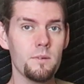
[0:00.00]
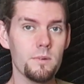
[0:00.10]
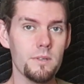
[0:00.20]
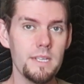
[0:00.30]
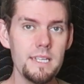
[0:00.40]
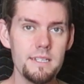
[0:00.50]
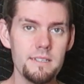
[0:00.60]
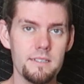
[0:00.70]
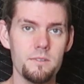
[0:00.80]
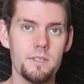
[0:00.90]
When you heat
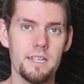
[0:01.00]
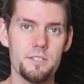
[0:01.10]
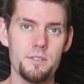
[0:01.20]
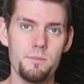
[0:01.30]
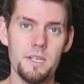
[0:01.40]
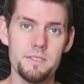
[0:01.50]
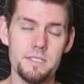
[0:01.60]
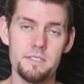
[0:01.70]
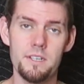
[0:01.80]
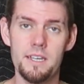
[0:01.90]
it, you can actually melt
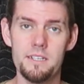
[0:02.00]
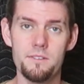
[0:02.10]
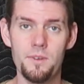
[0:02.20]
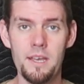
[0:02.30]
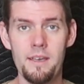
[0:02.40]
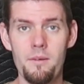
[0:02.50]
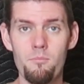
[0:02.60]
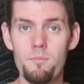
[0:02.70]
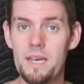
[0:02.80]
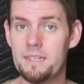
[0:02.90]
it and kind of
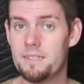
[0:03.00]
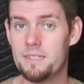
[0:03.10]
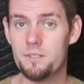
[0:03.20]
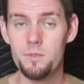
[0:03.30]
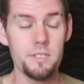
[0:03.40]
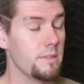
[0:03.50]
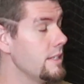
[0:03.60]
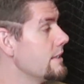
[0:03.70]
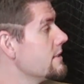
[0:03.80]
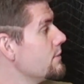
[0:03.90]
bend it into what you
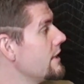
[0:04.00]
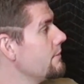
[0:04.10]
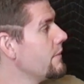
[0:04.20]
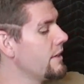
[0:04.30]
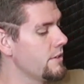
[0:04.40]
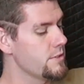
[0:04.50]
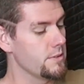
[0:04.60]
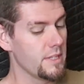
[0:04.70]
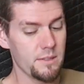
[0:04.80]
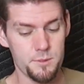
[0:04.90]
need it to be.
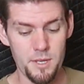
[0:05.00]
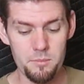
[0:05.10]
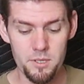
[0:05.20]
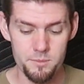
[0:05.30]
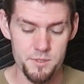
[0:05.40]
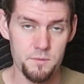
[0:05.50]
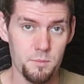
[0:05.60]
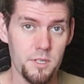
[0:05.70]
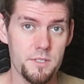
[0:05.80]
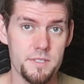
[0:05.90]
So that was my purpose for
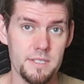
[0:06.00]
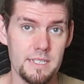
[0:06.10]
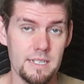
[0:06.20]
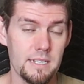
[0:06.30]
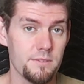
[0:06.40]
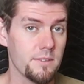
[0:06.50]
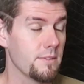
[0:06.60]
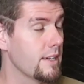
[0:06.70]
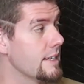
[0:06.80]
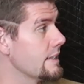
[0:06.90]
purchasing the knife
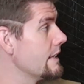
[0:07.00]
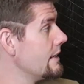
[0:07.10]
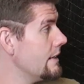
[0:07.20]
finally.